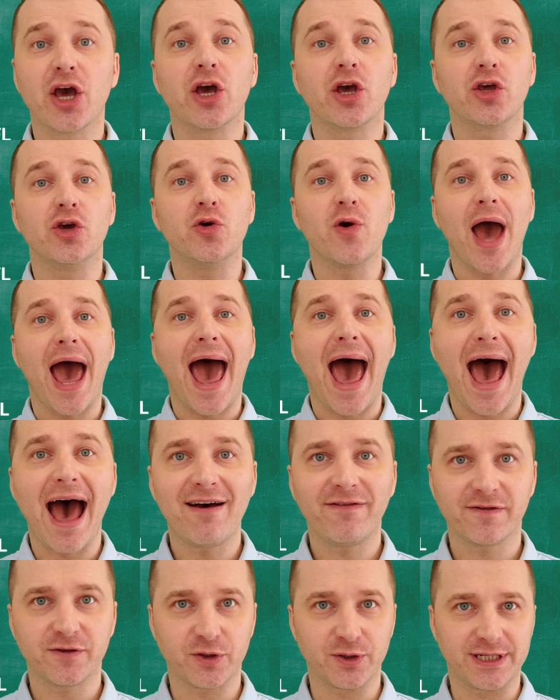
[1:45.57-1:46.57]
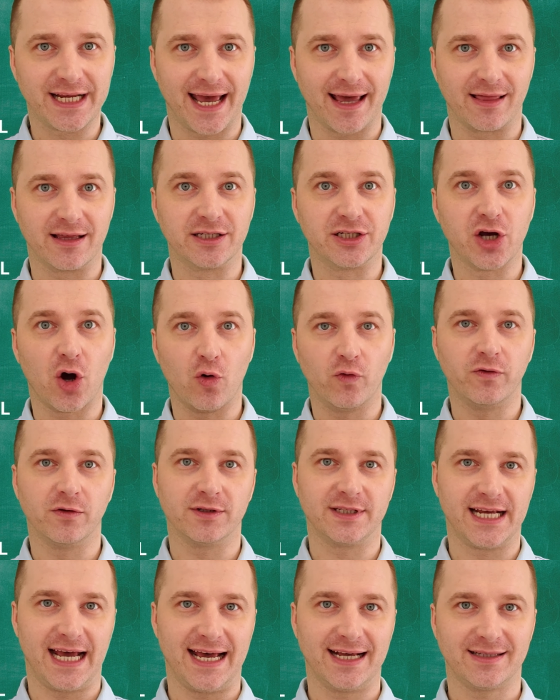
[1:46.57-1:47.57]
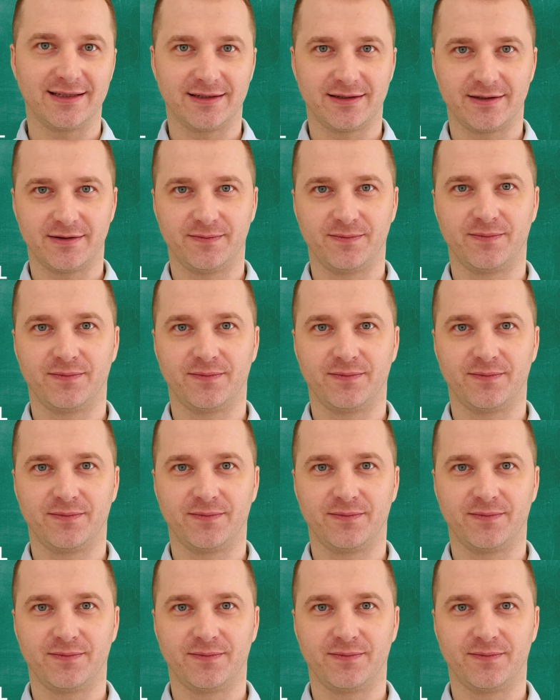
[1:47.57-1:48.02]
you have to take the TOEFL test.